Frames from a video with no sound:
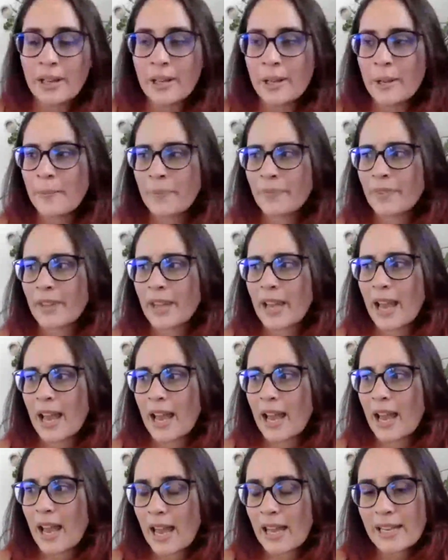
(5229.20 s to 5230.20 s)
or mm-hmm.
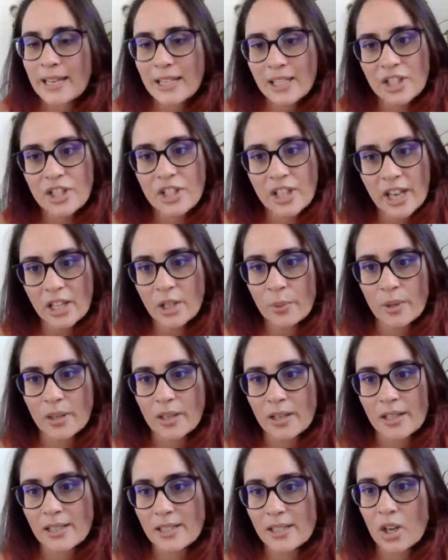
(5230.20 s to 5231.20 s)
and it's
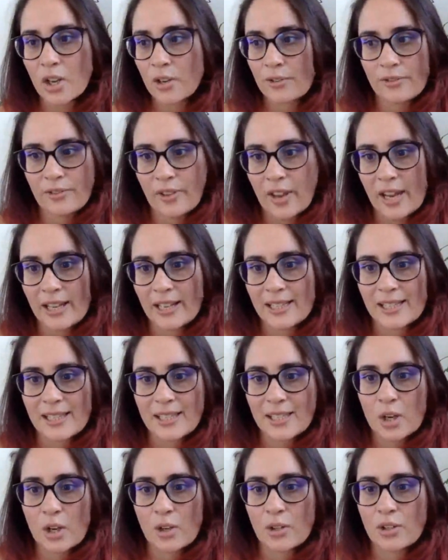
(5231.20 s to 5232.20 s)
genuine it's not fake
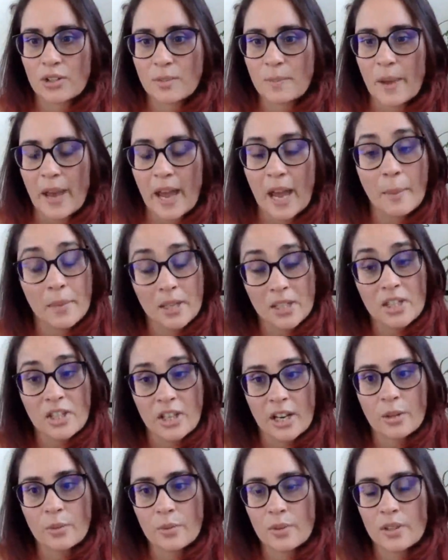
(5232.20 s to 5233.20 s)
it's not spam
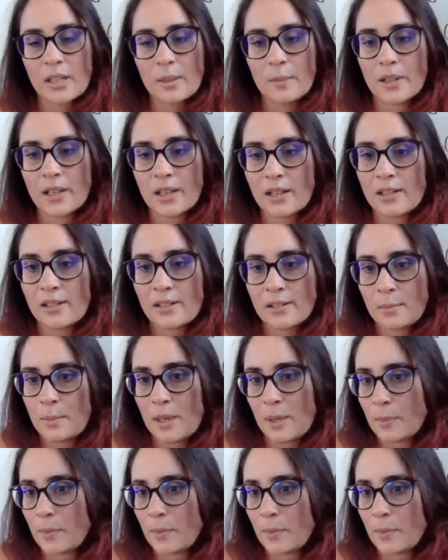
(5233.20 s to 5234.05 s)
it's genuinely because